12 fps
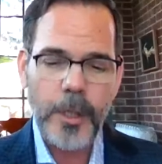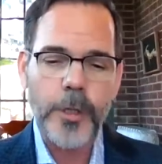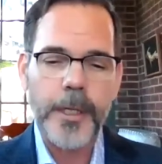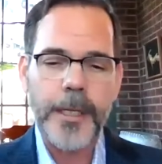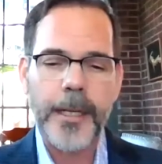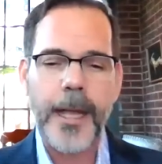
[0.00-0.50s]

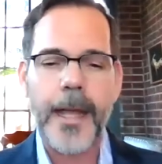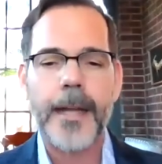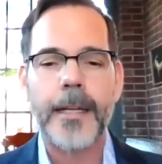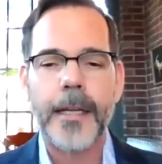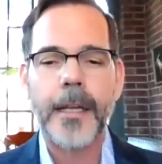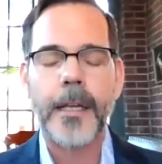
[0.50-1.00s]

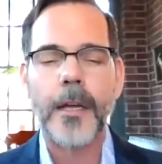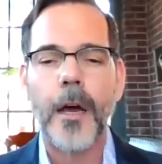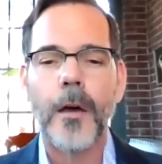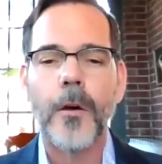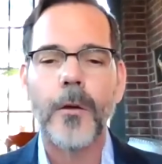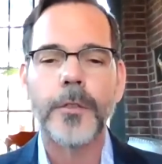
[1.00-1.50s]
creating
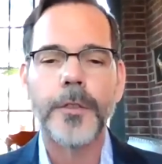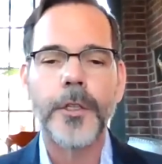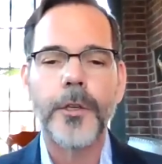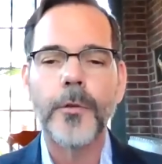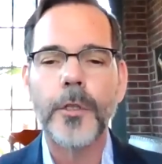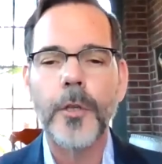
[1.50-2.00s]
a whole
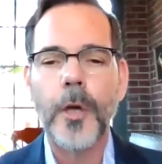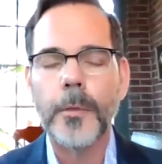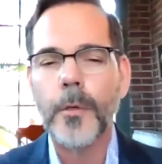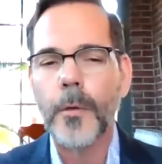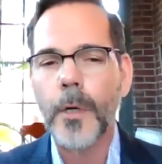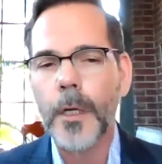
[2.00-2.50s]
new
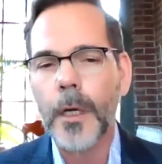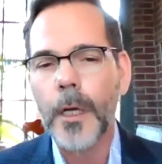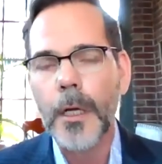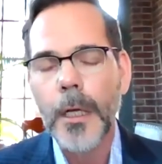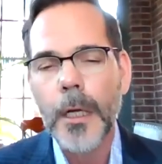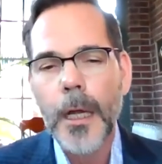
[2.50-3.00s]
global
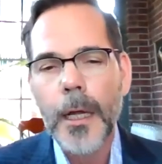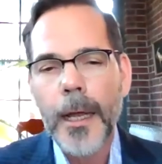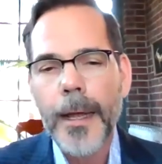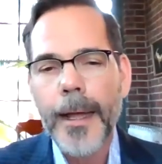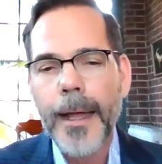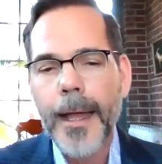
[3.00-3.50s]
order.
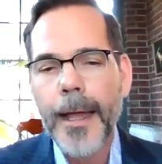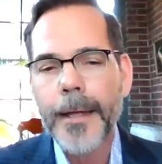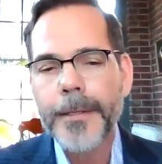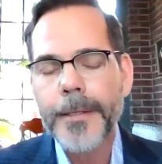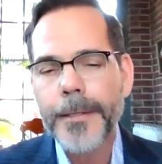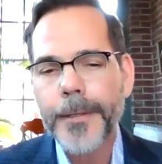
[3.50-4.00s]
And
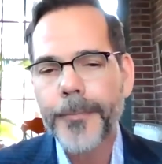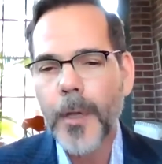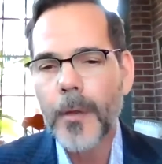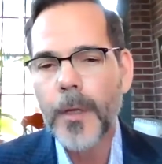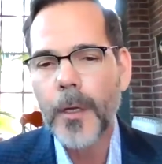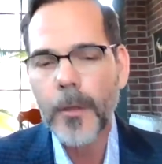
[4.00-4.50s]

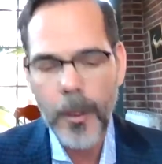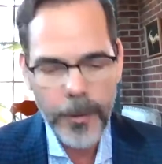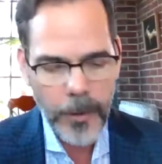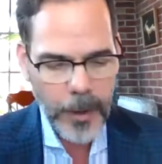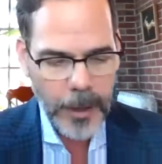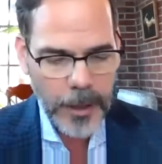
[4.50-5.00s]
the global
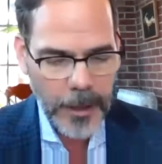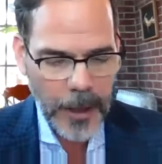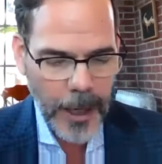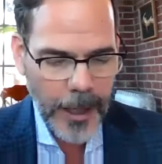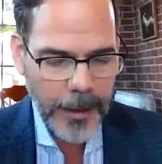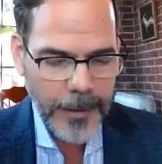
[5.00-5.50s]

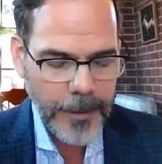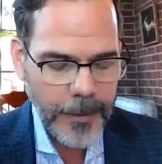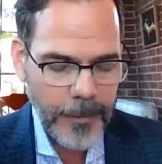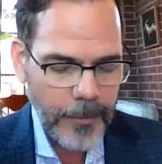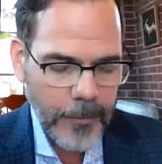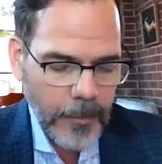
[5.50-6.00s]
order, I,
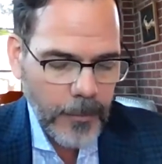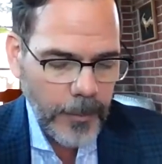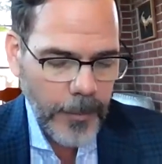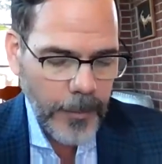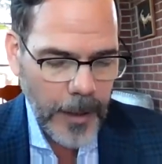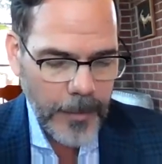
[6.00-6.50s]

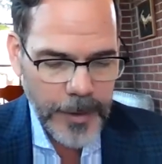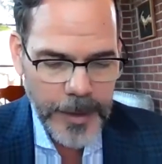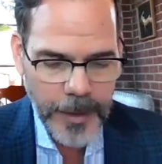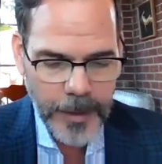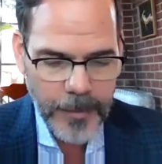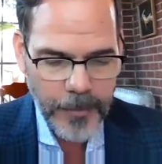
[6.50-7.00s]
I
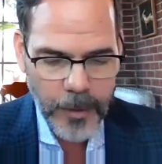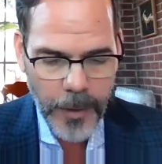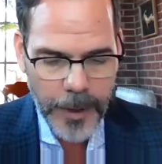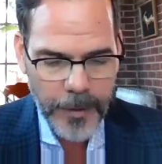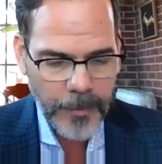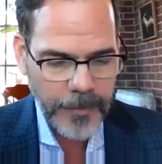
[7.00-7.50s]
didn't
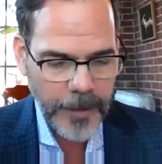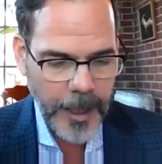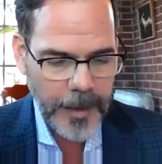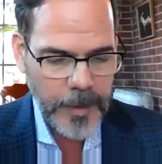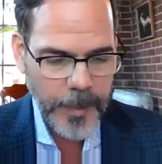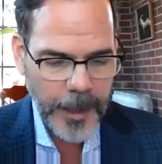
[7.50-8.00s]
coin the
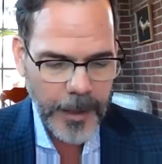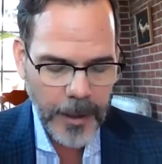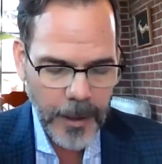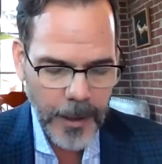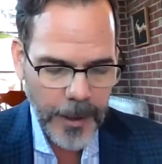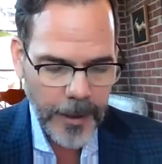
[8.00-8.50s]
phrase, but
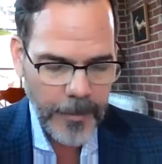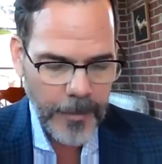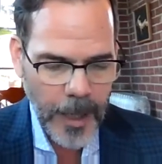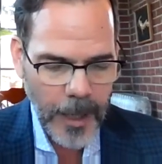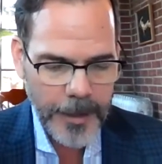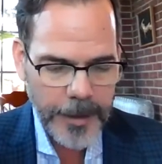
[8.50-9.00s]
um,
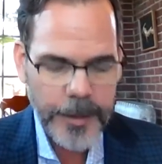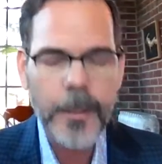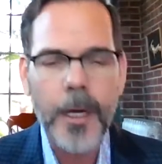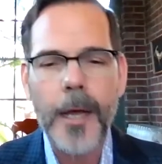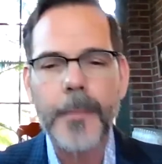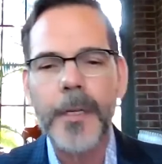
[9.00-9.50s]
I
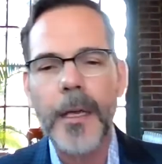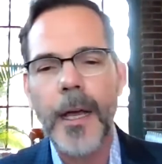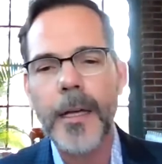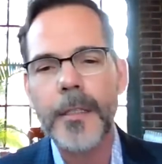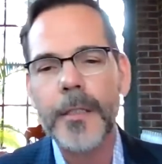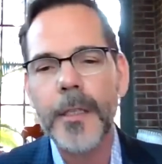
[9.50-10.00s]
described
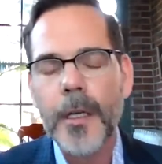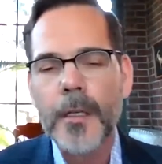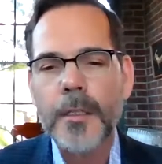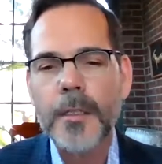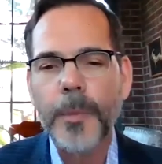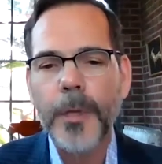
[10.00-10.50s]
as
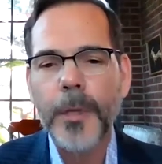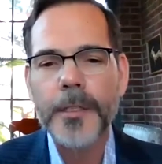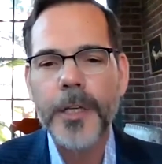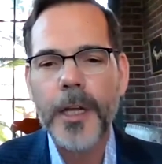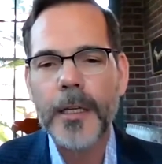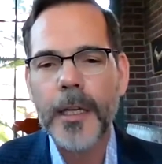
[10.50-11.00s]
supply
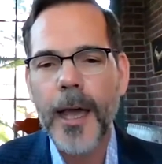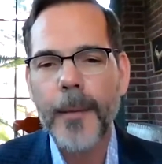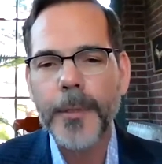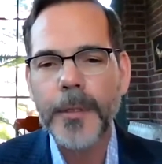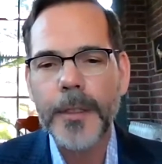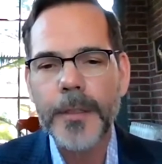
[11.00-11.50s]
chain
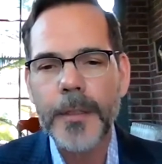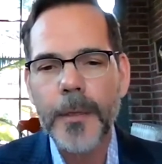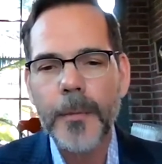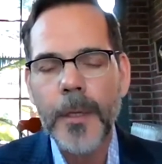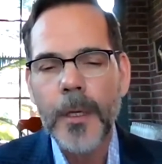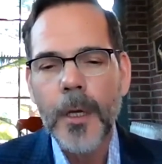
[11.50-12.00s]

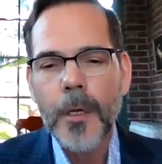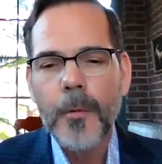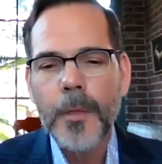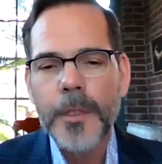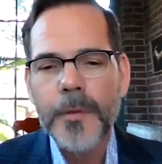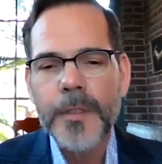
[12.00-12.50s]
capitalism,
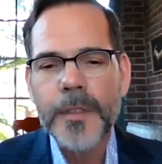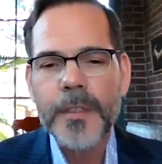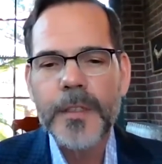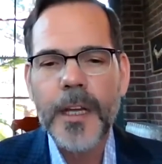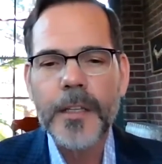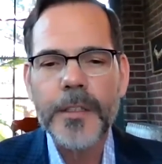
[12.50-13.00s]
which was
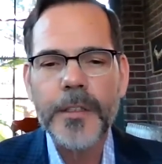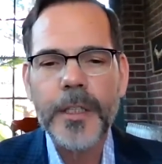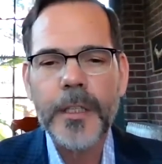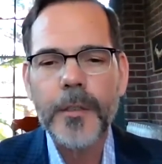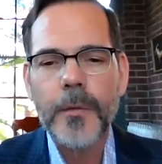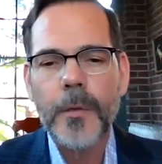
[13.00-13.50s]

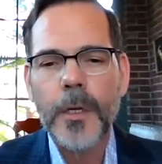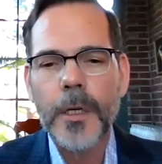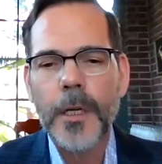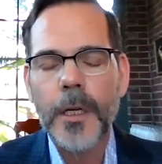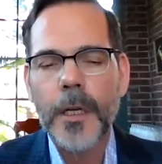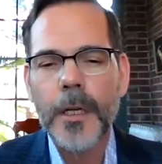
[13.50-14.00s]
essentially an
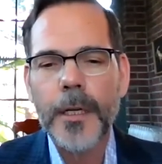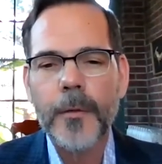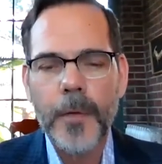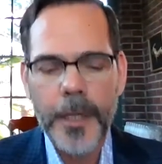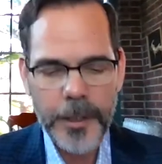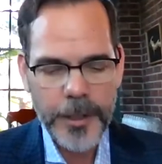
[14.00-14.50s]
order
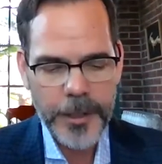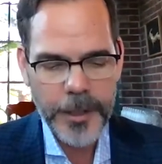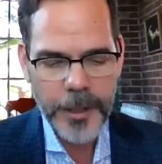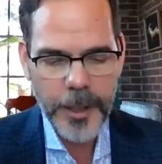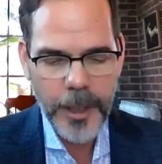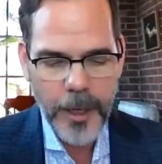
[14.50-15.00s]
in
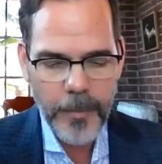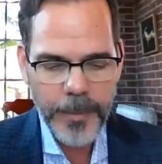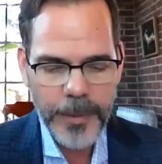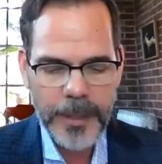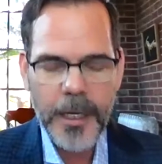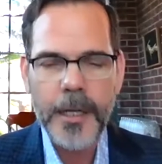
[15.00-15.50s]
which um,
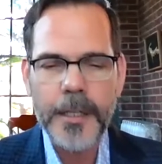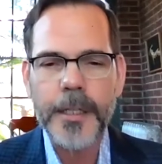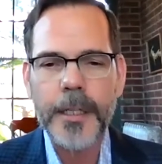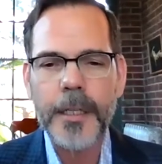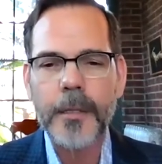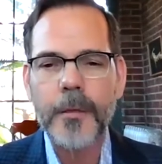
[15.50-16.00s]

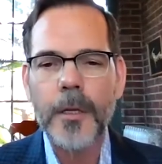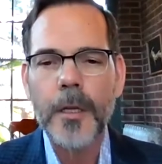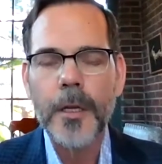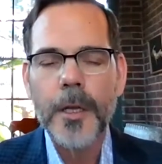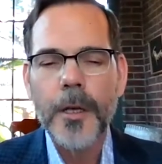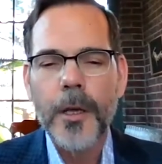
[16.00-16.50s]

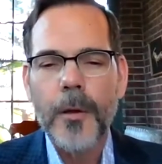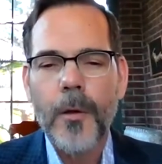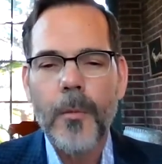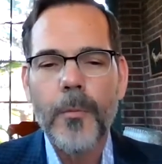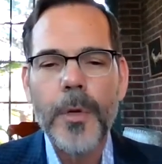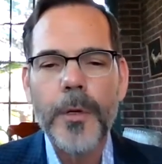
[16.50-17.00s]
production
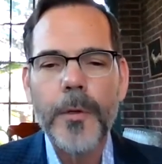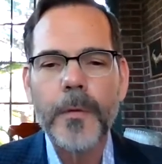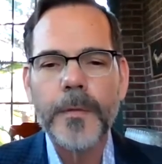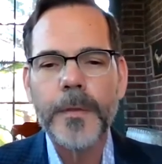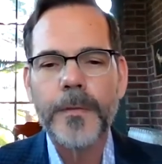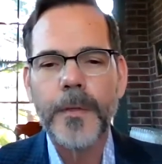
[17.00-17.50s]

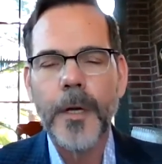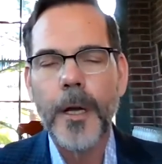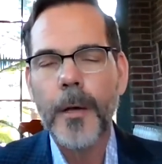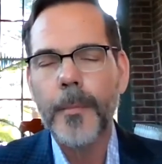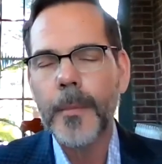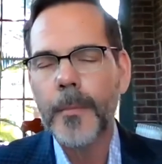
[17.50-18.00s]
moved
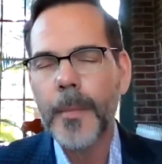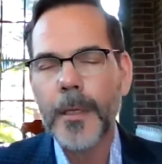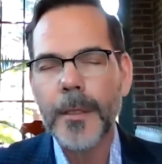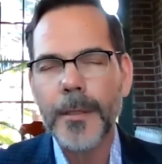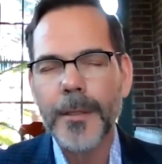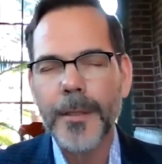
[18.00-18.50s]

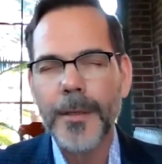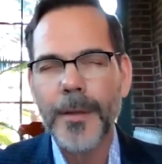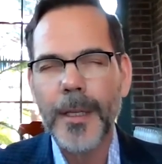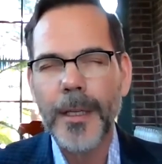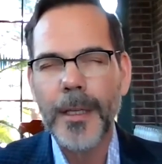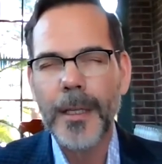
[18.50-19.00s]
from
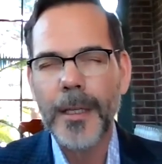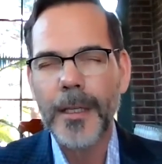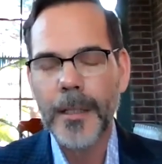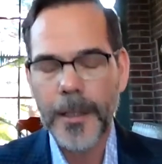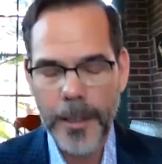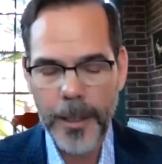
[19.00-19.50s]

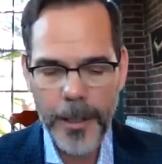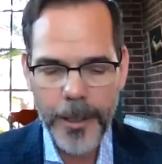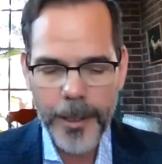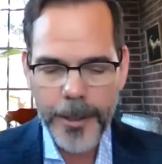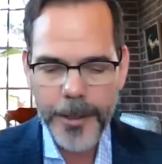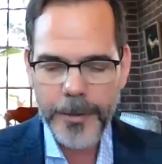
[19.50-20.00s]
the
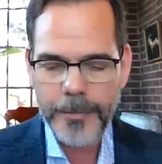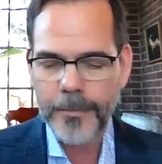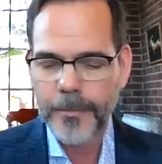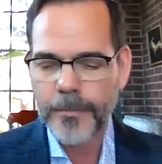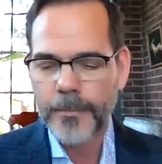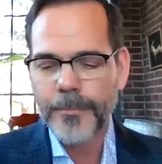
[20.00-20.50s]
uh,
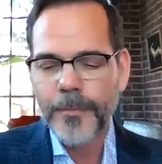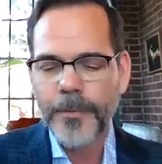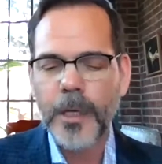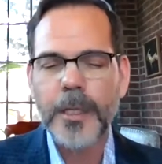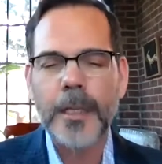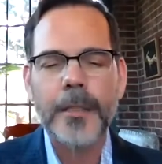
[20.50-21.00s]

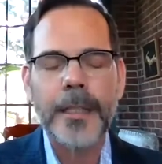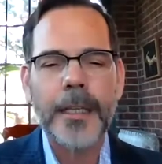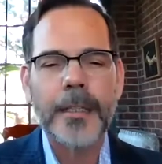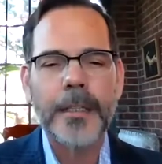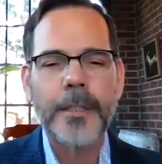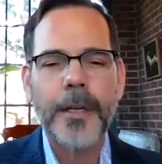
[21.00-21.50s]
vertically
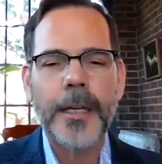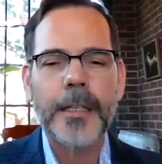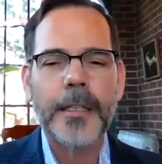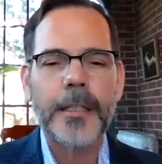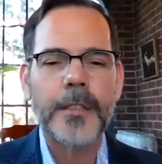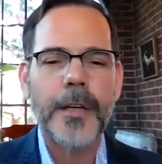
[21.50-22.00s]

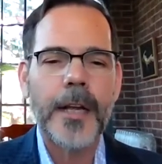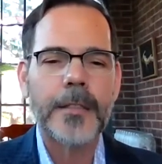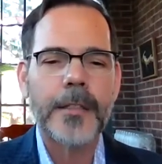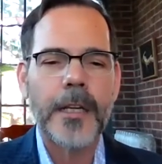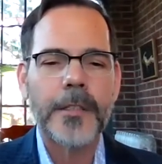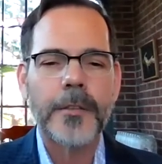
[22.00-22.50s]
integrated
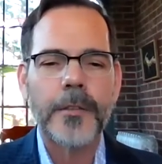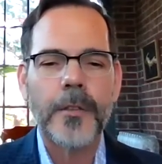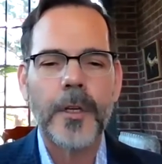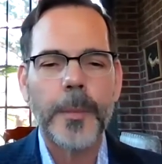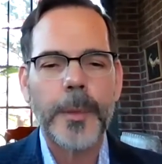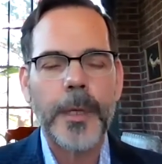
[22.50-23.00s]
transnational
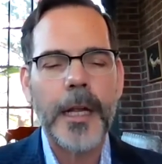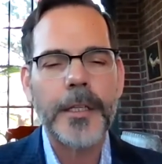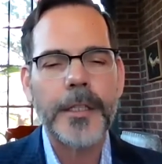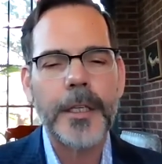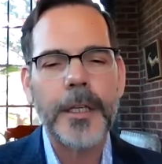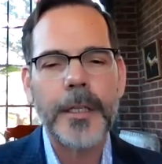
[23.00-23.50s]

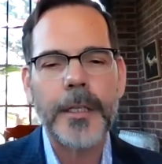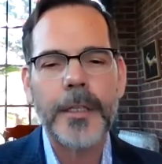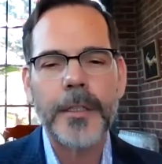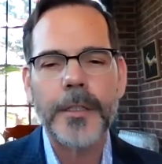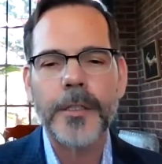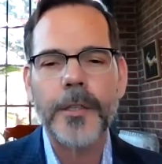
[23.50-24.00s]

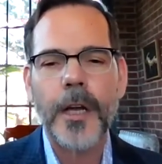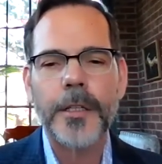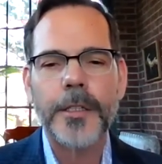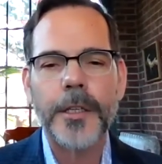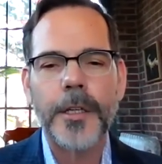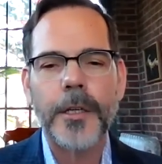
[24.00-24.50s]
corporation
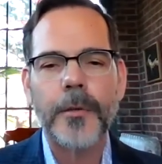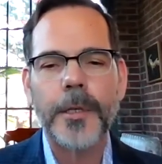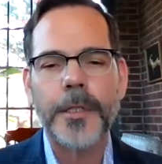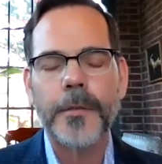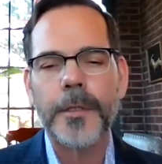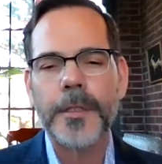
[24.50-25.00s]
structure,
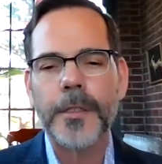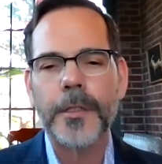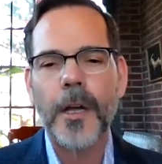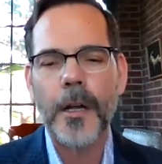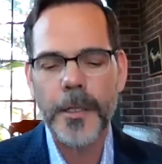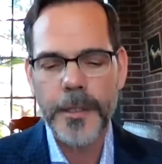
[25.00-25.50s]
which was
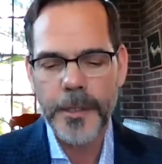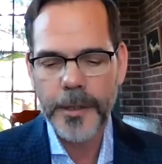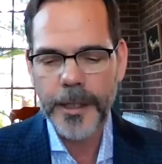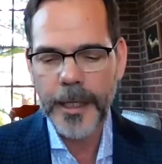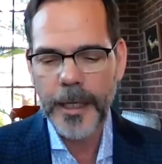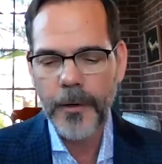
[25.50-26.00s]

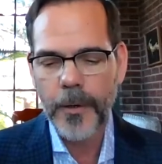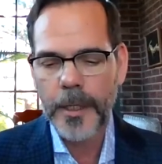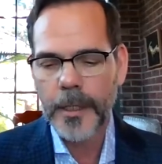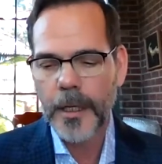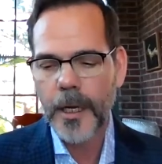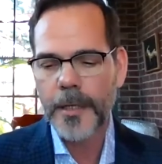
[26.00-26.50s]
largely
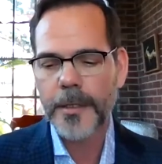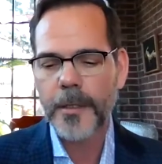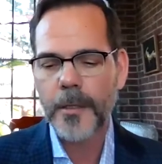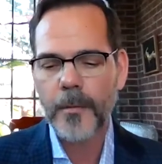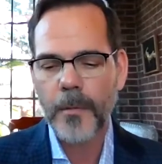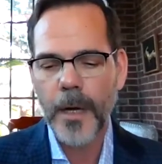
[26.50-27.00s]

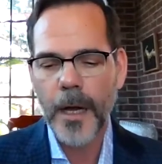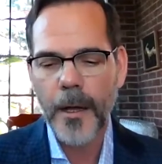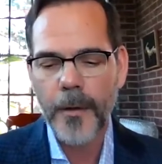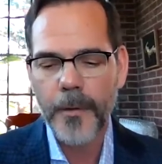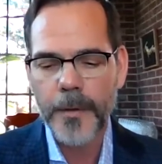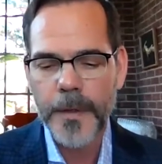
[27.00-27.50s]
organized
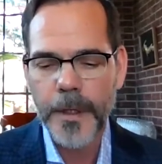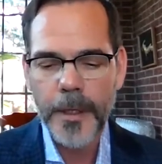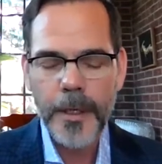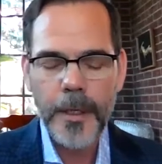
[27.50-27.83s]
around